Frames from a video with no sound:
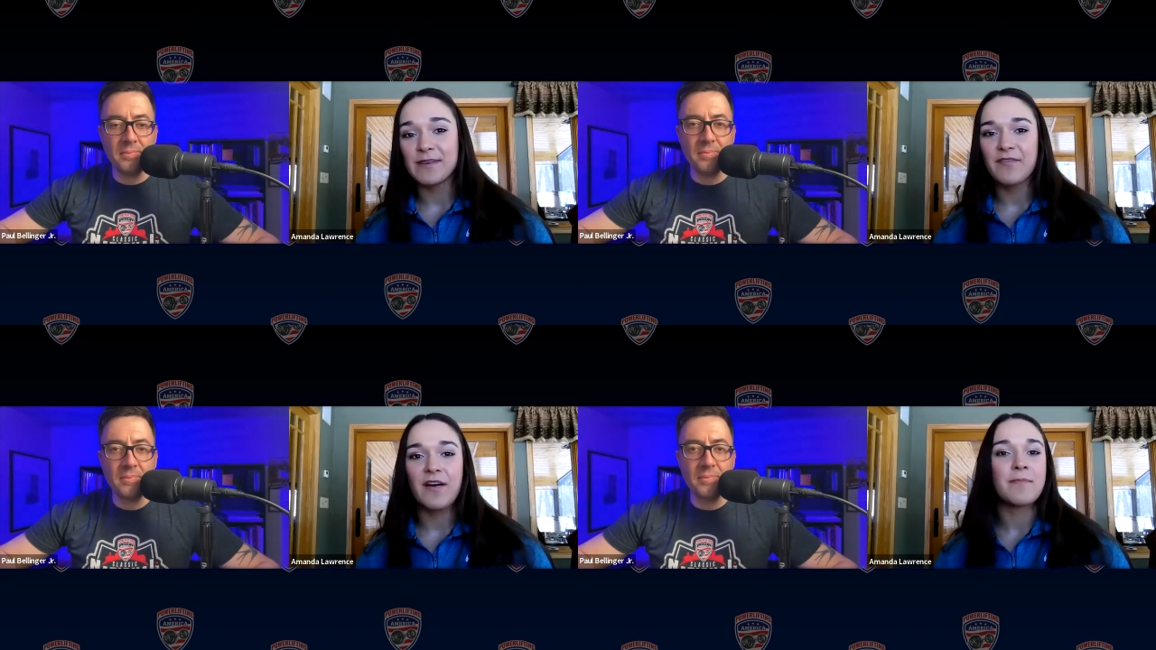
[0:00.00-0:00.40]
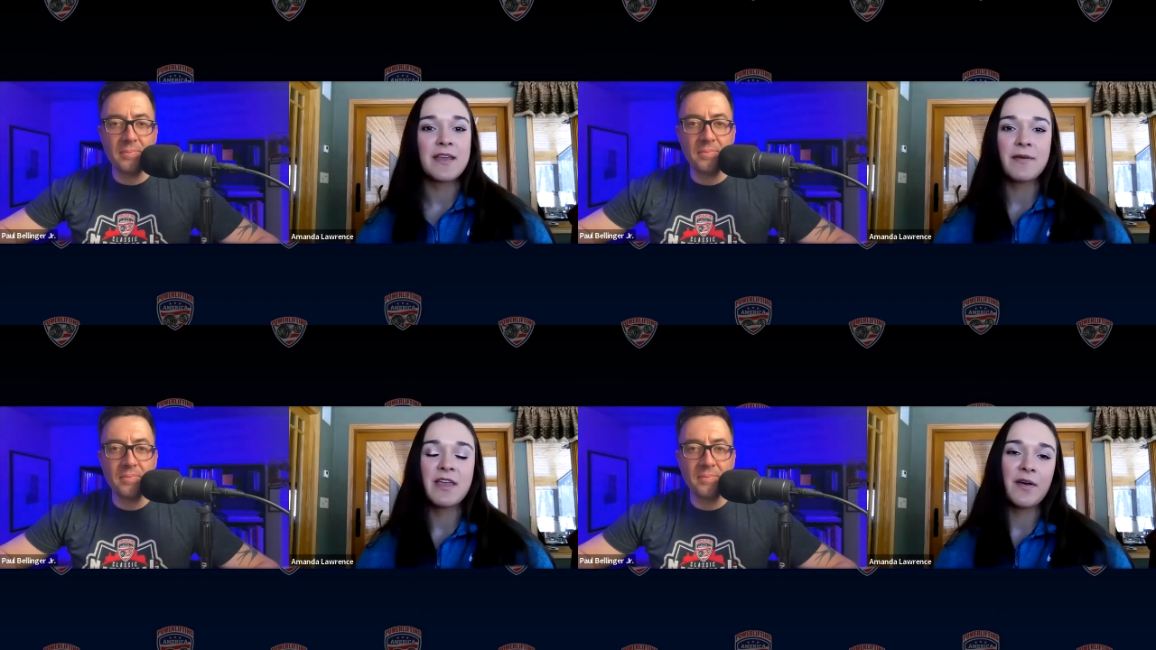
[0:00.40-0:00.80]
Speaker 1: happy if I
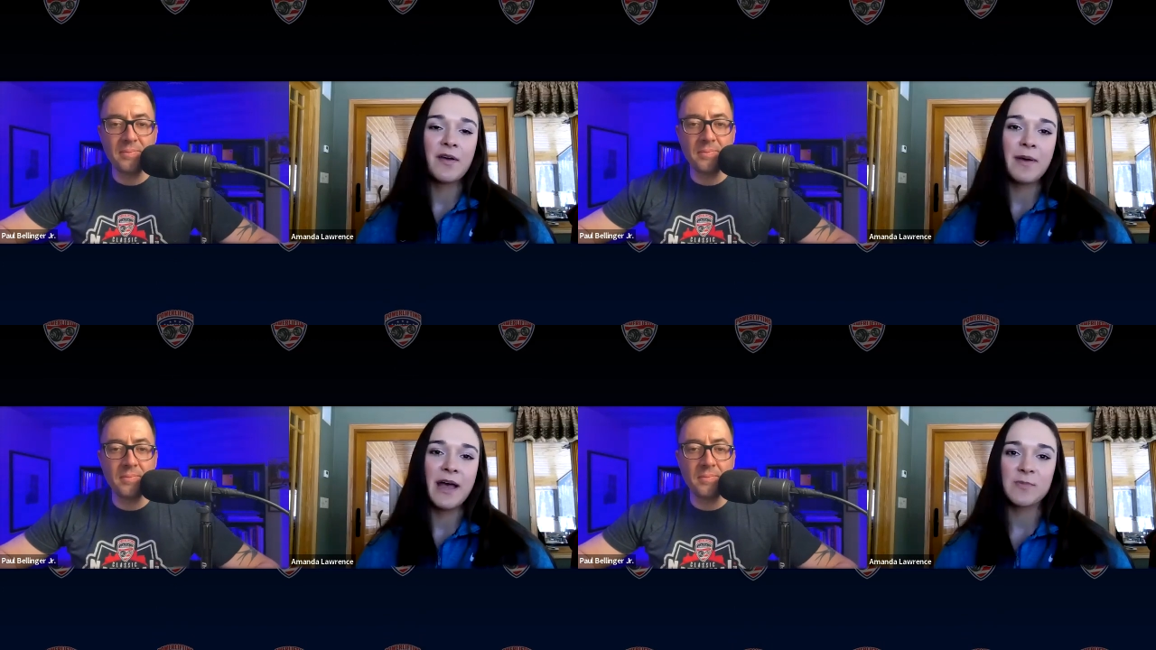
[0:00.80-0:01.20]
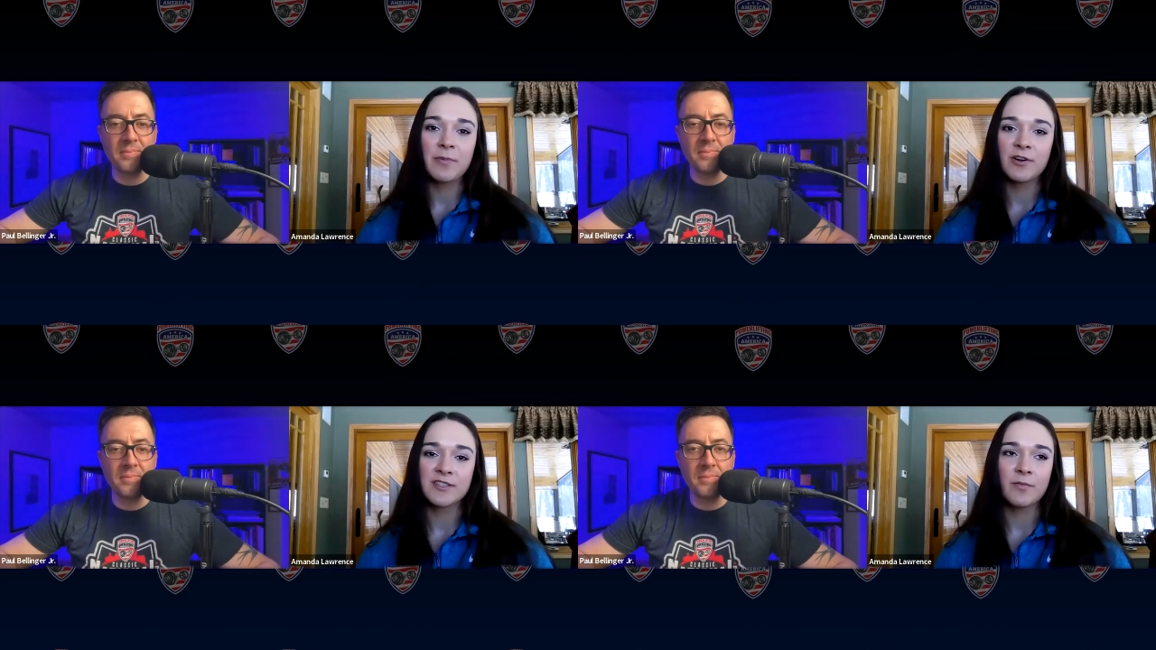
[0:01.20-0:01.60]
meet if I match
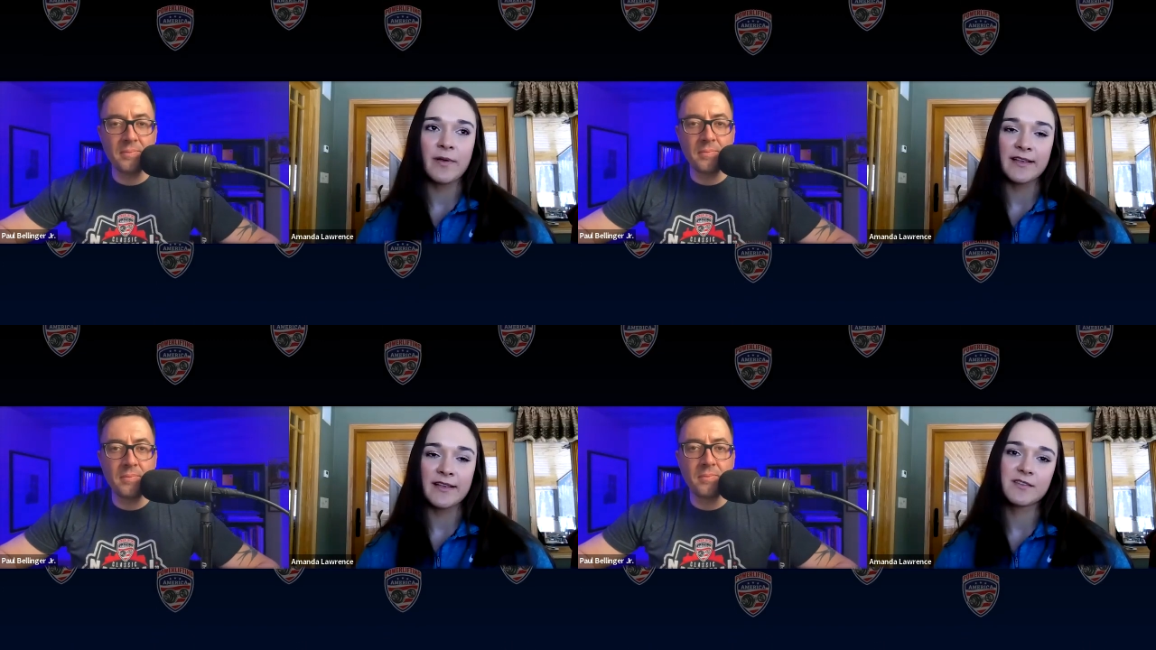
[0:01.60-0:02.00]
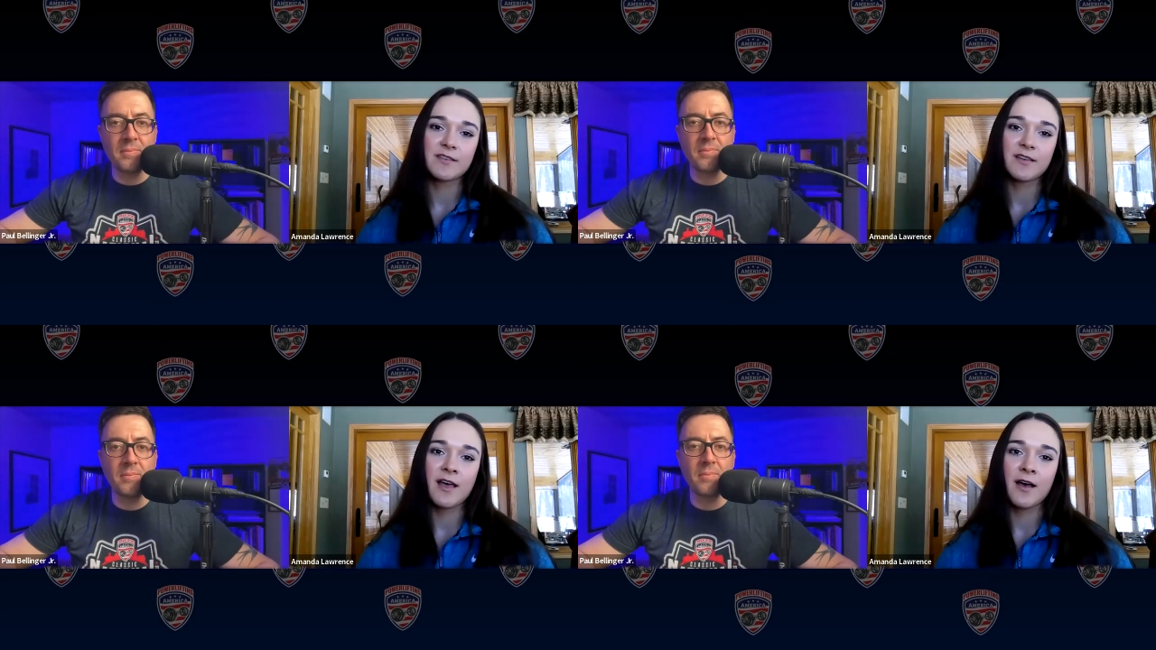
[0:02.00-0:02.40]
my personal
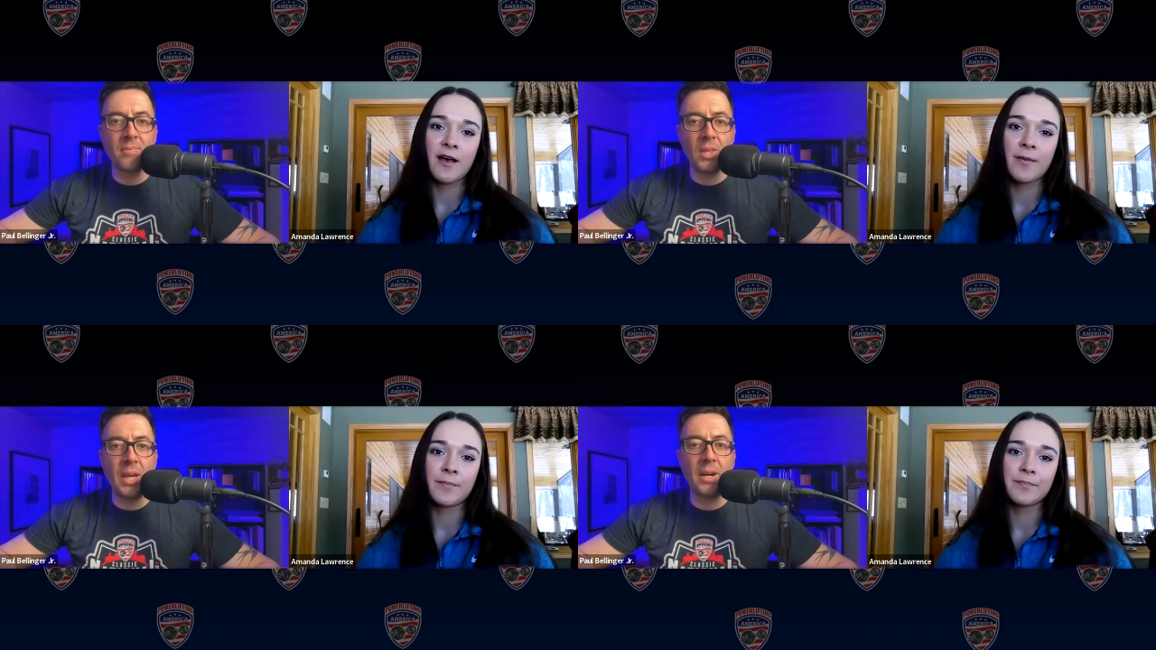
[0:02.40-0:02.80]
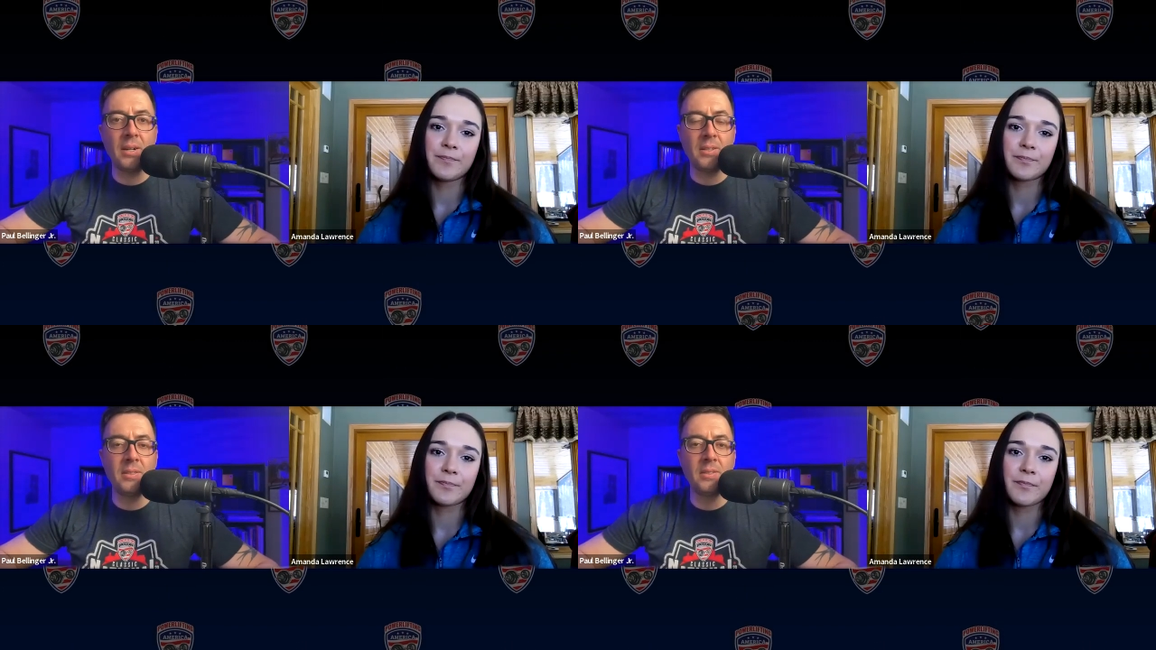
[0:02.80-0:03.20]
best.
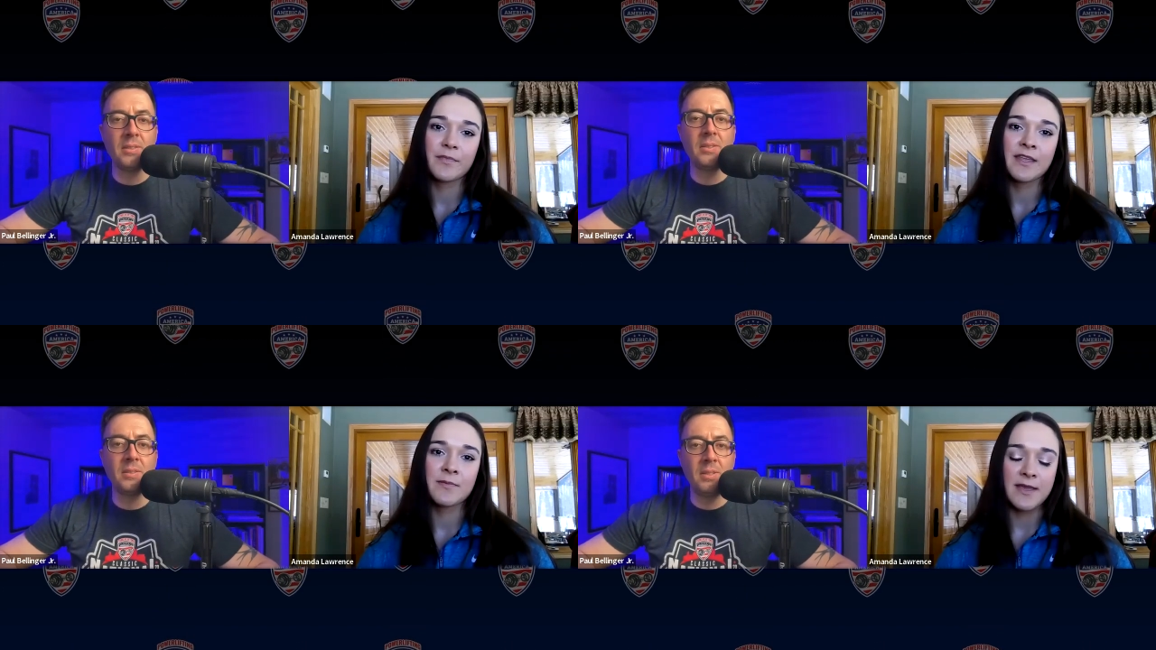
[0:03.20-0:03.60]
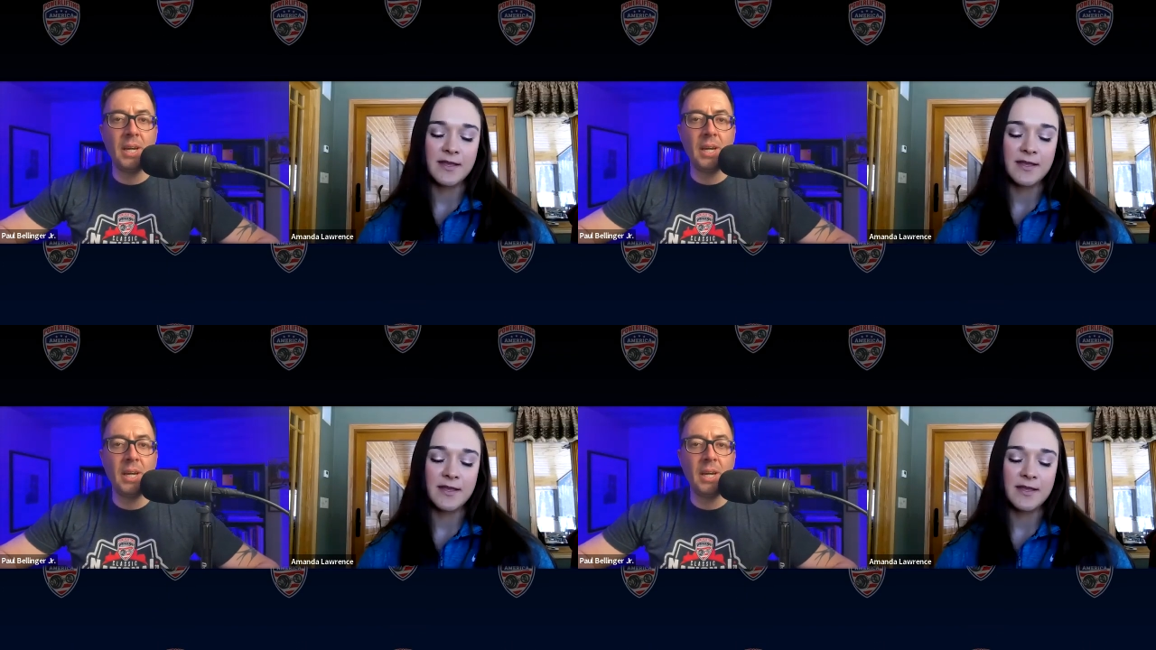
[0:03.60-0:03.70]
Um, yeah.